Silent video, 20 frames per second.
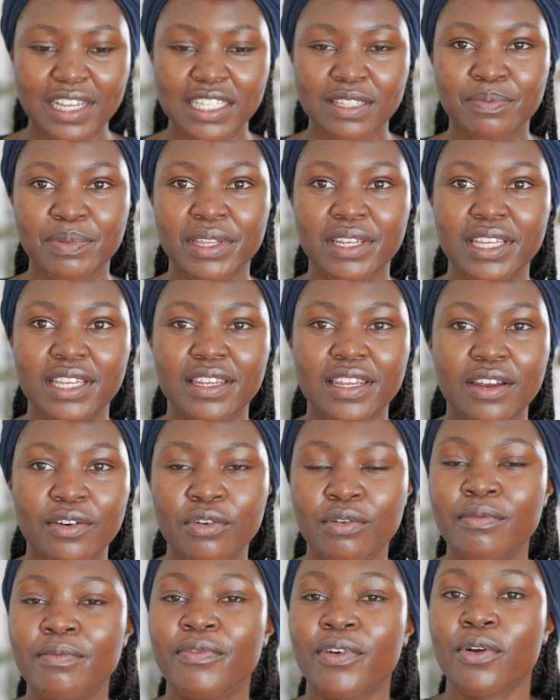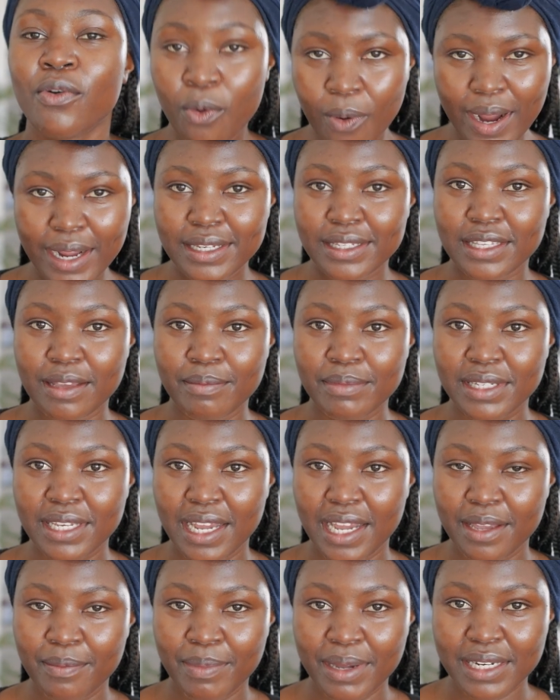has been in the room for quite some
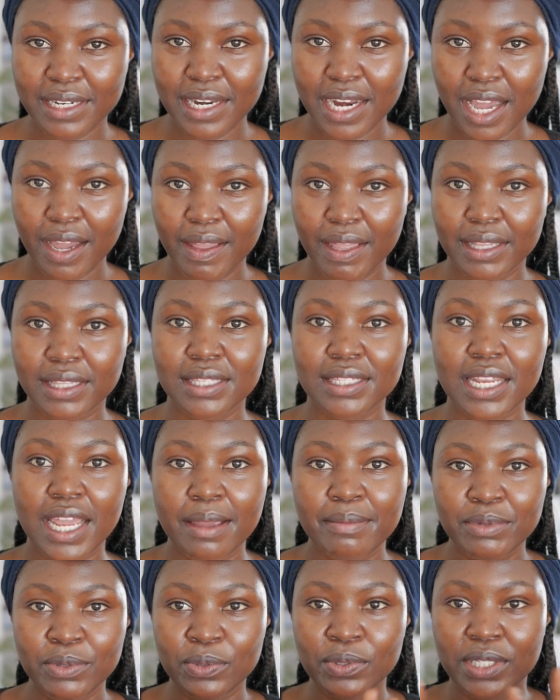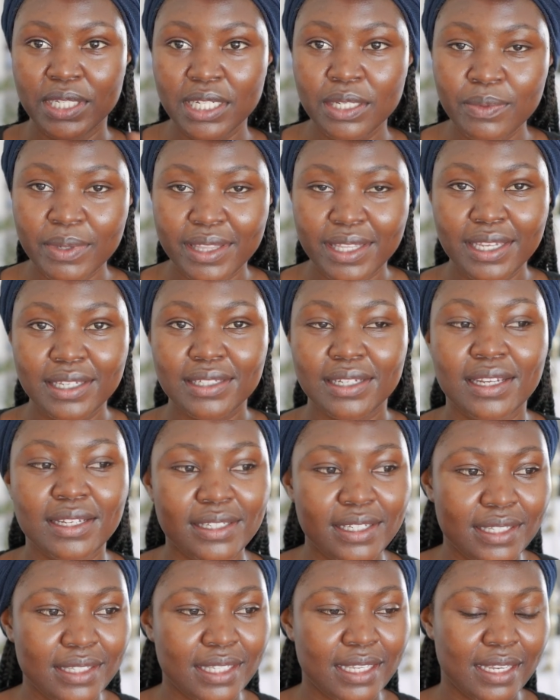time, but now it's time to deal with it
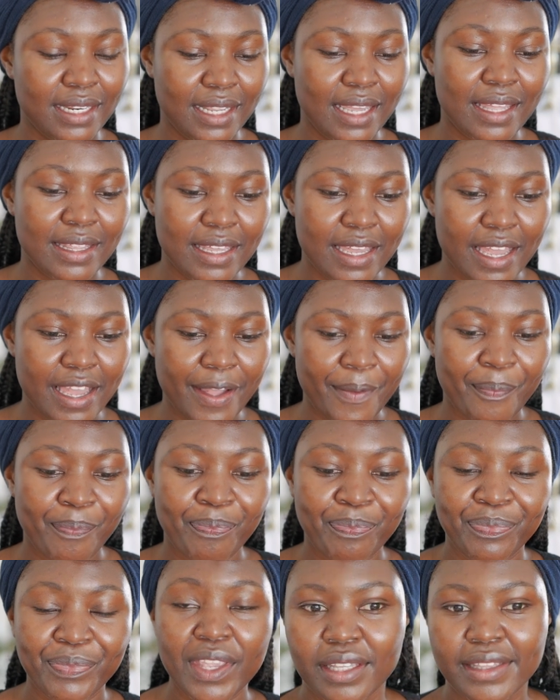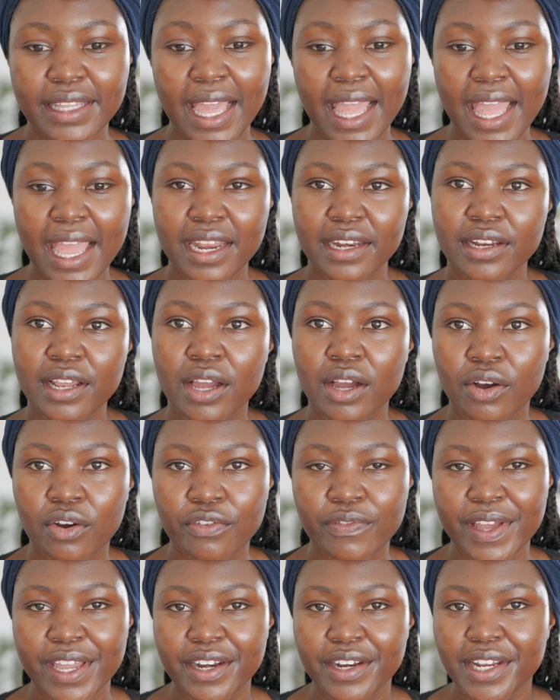and just clear the air. The end
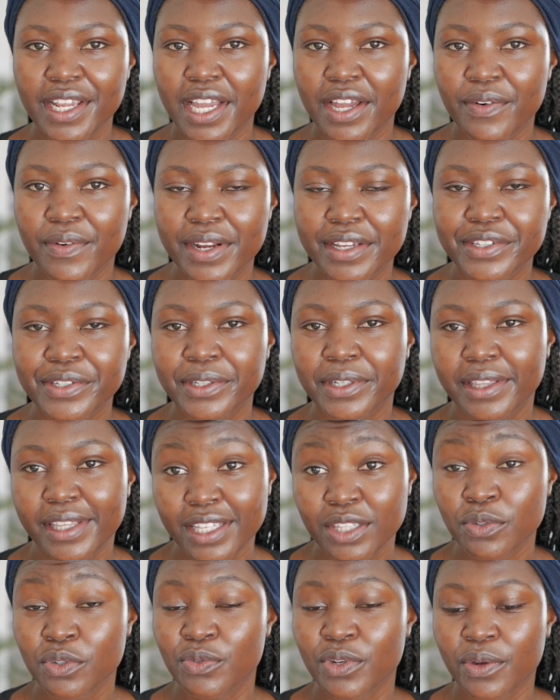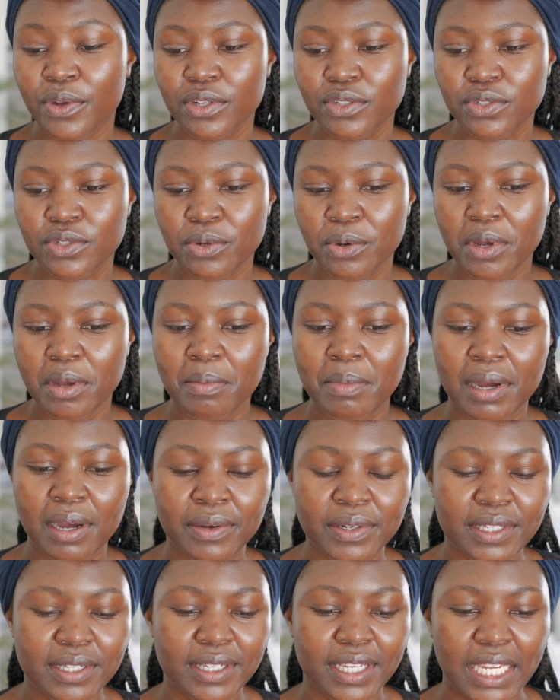of Henrik and Rachel, that's what we're going to talk
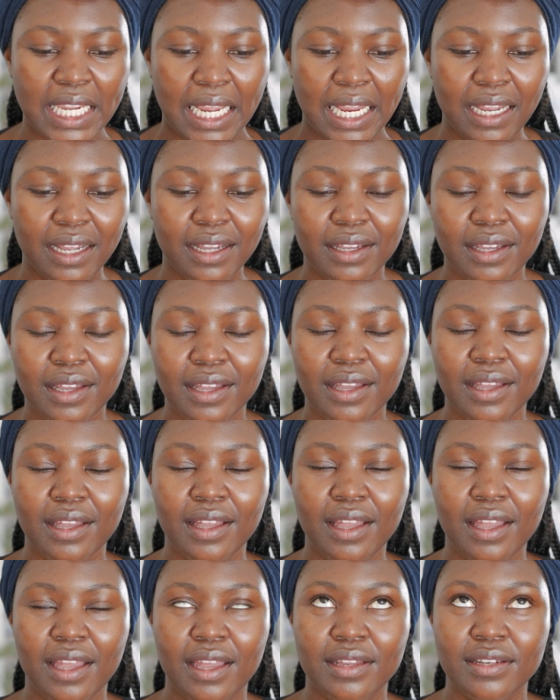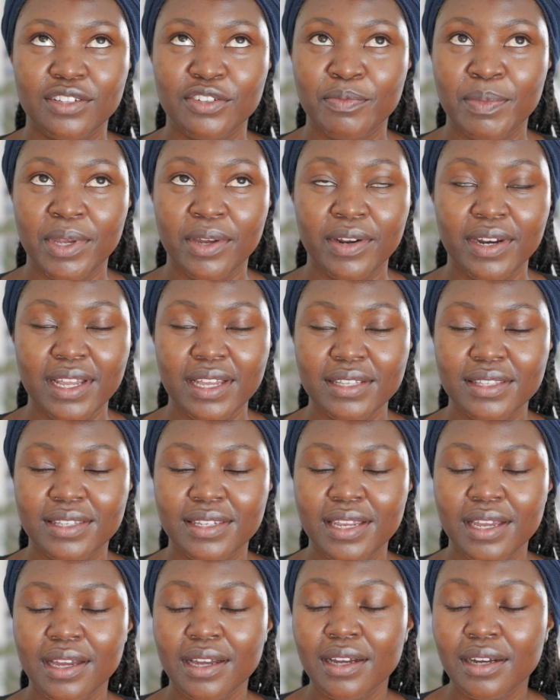about here. And to be
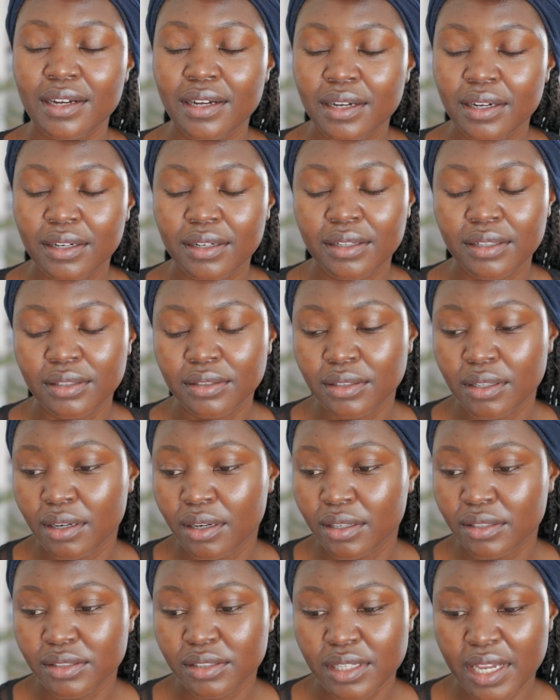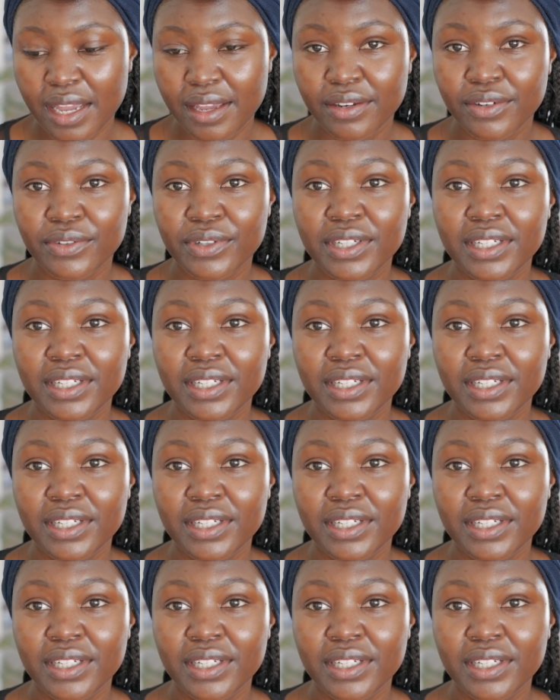honest, oh gosh, I